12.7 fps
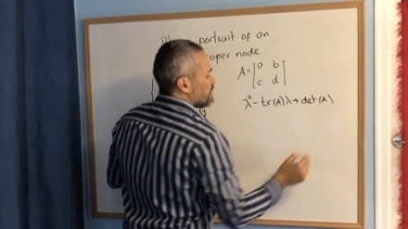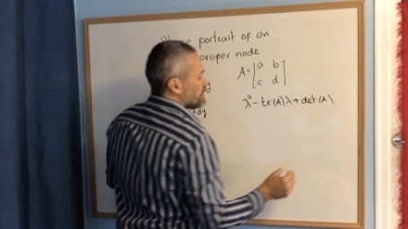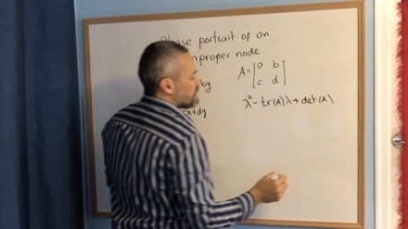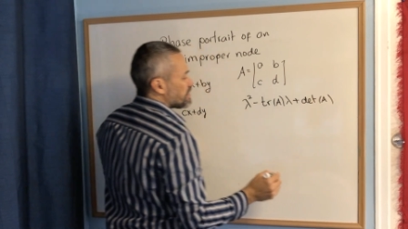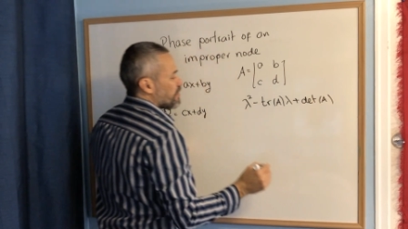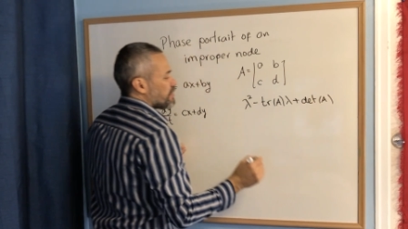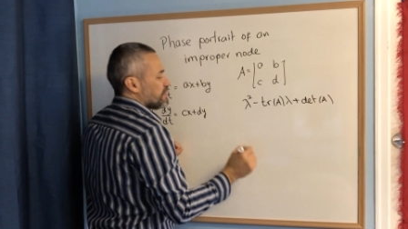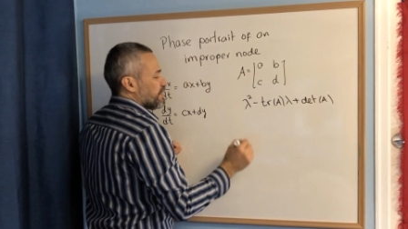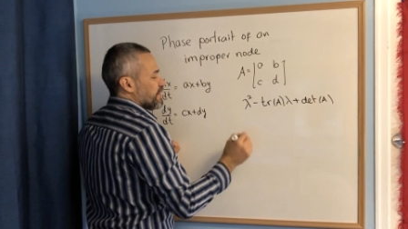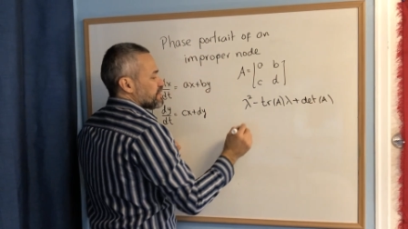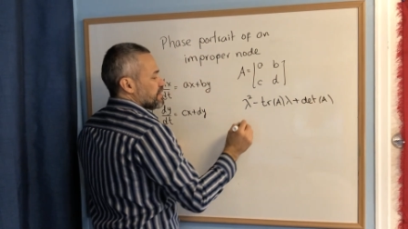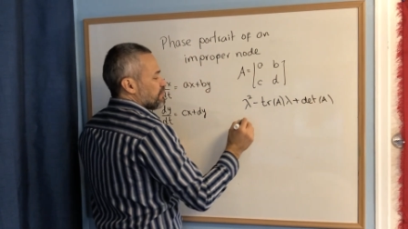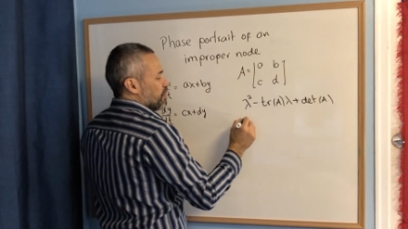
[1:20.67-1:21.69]
this
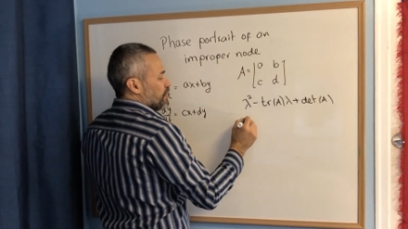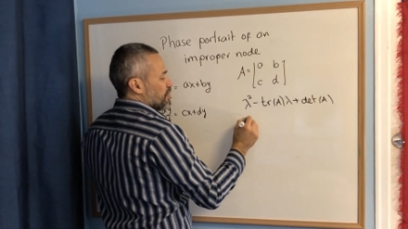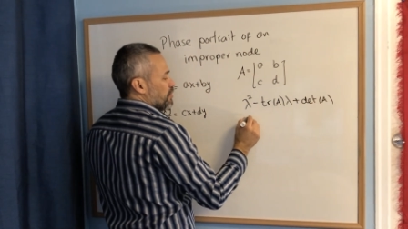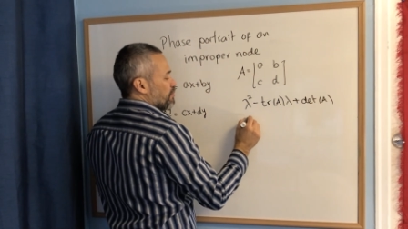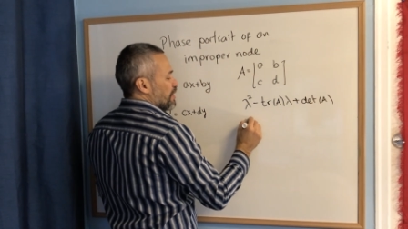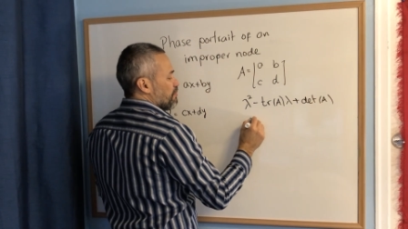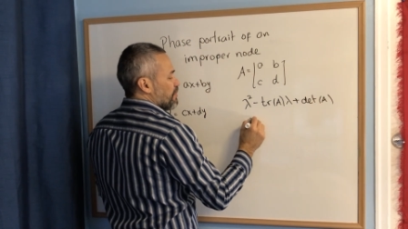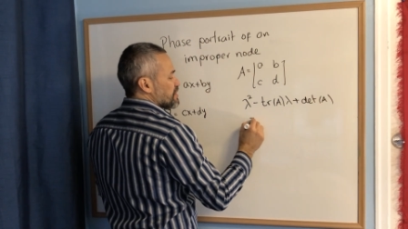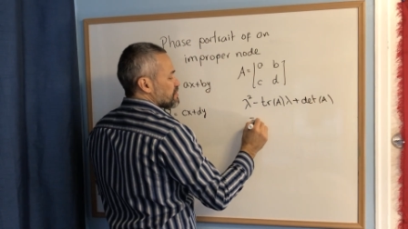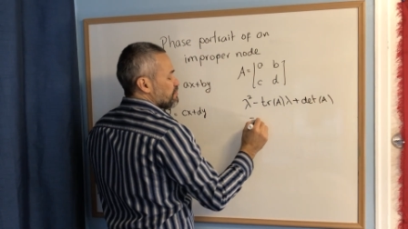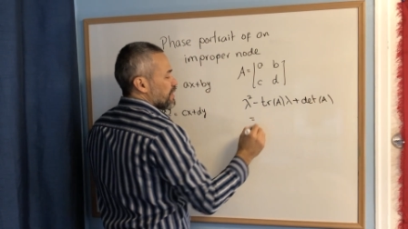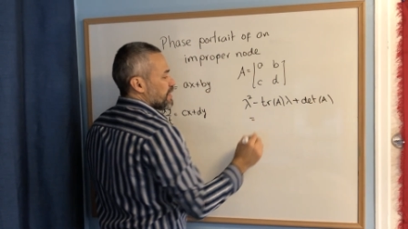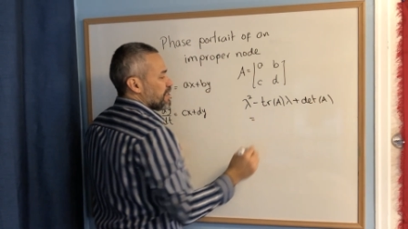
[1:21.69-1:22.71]
characteristic polynomial
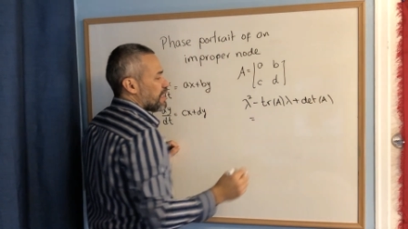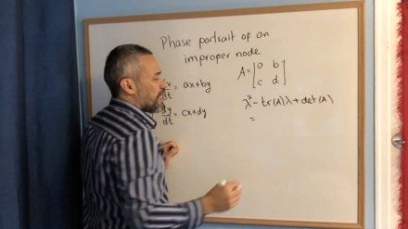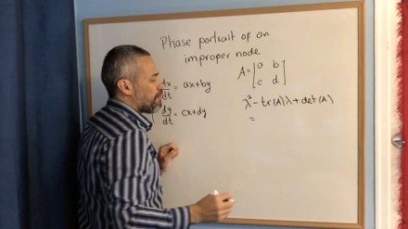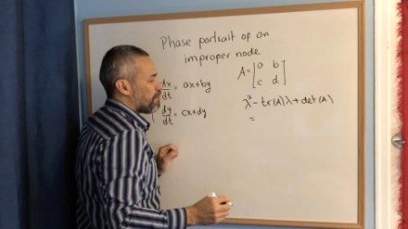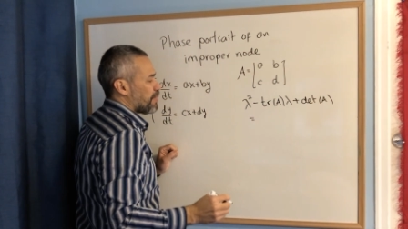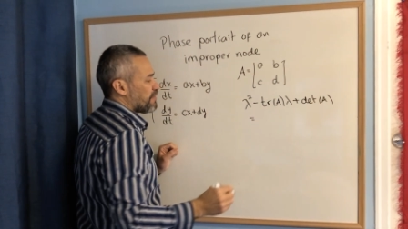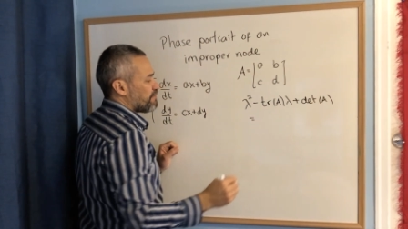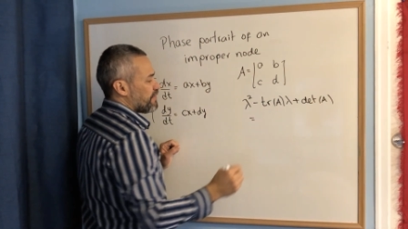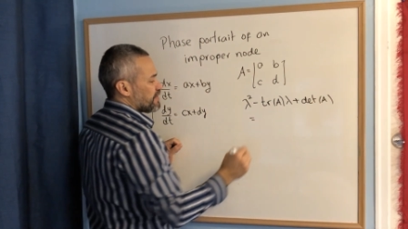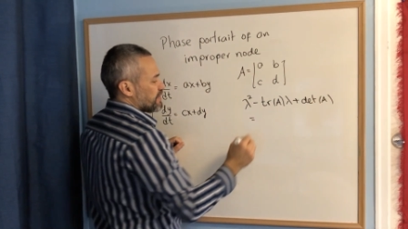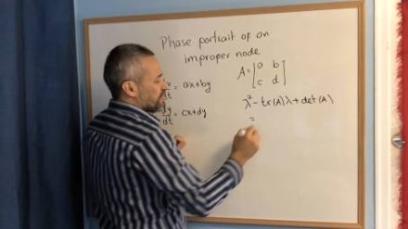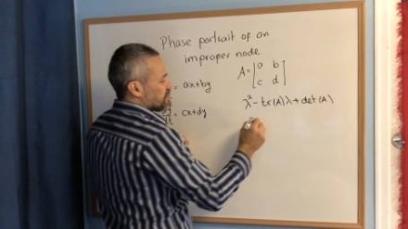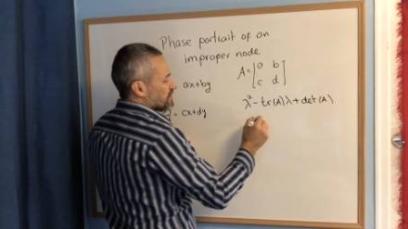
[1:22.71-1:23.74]
must be a
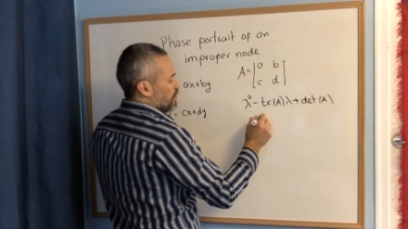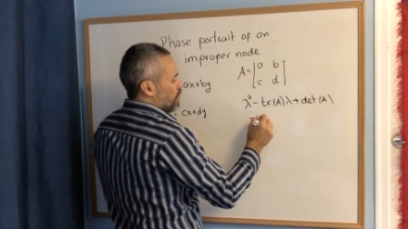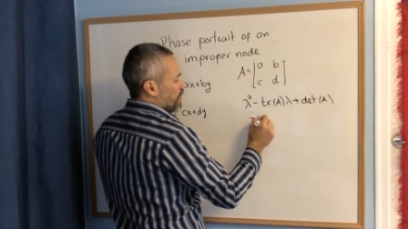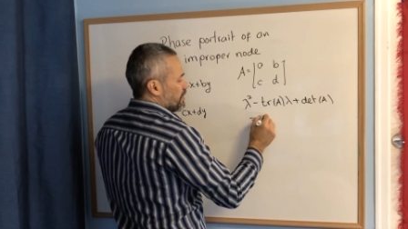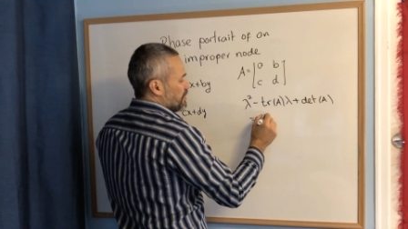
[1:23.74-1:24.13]
perfect square.